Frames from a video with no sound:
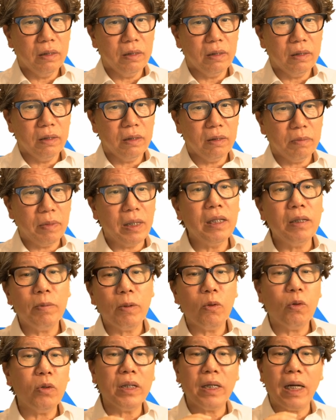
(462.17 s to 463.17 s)
Therefore,
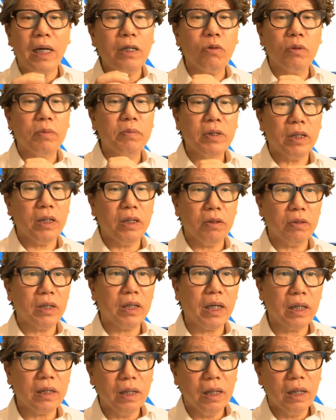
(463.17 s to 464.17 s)
they cannot hold the
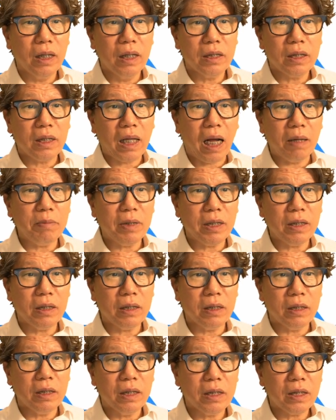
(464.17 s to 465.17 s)
mandible. If they
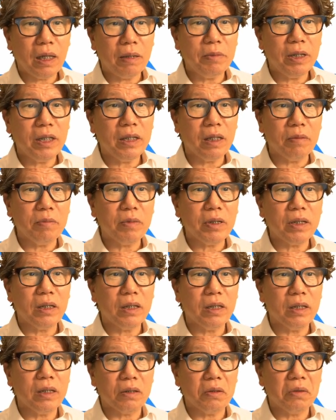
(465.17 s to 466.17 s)
touch, they merely slip
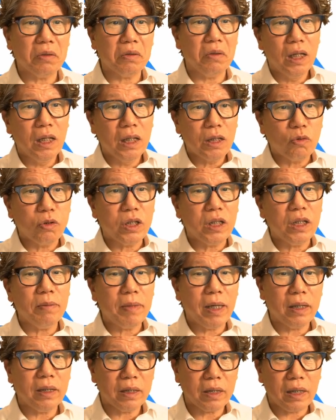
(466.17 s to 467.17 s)
off. Only the
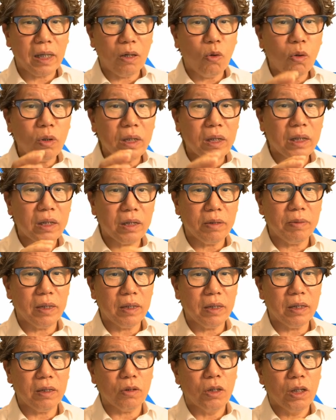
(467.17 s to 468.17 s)
molars that have a
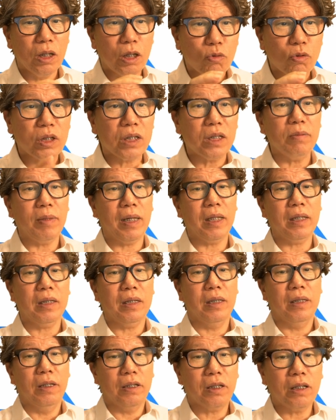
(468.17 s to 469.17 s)
holding cusp do so
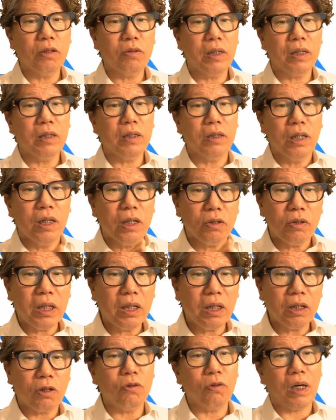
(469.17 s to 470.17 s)
during maximum
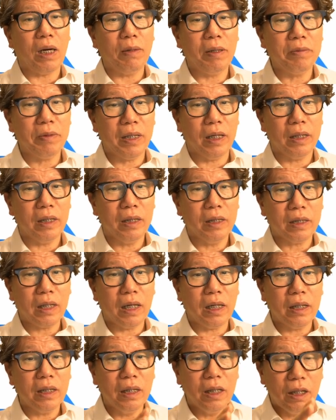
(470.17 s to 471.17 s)
intercuspation.
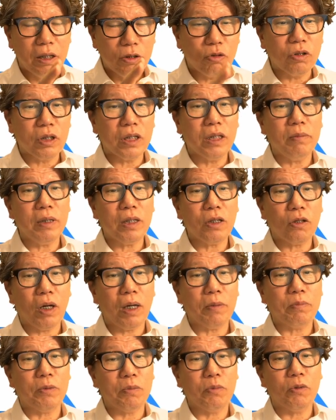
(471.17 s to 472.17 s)
Thus, only
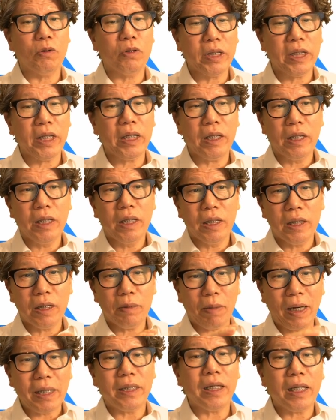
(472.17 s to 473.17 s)
when centric
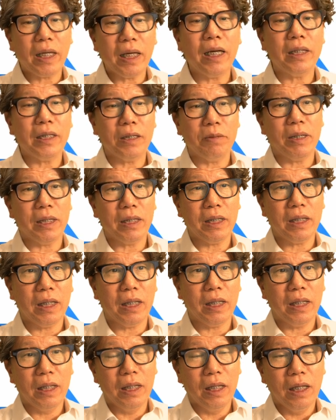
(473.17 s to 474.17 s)
occlusion contact
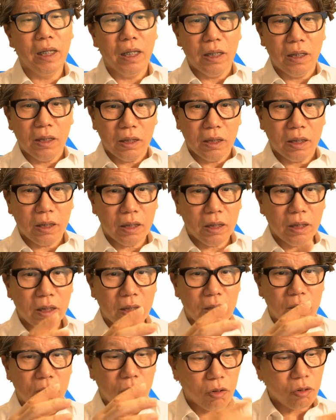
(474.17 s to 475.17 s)
occurs do the teeth
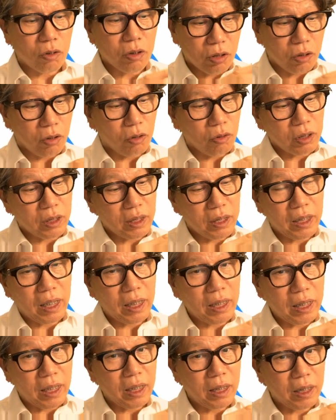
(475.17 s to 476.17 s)
manage to hold the
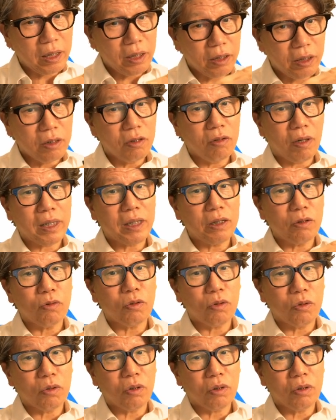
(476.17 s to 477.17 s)
maxillary and
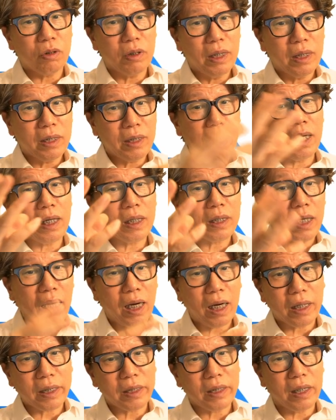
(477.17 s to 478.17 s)
mandibular teeth
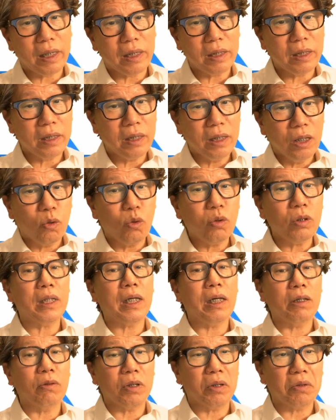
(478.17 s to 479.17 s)
in an interlocking
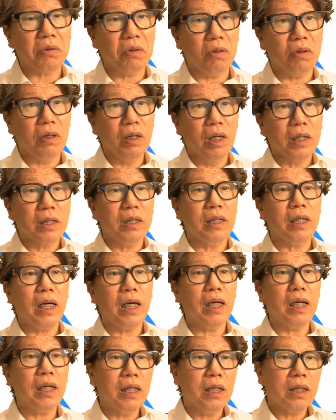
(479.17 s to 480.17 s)
structure. That
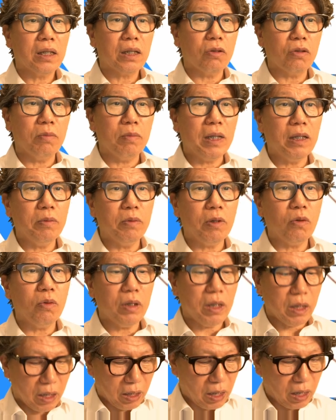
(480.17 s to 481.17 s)
ultimately involves a
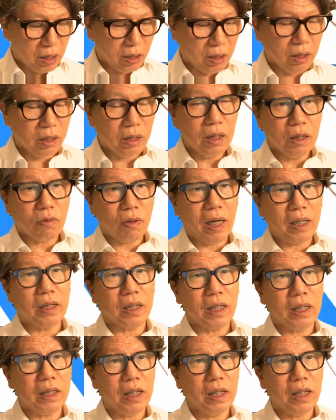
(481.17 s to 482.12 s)
process of mandibular holding.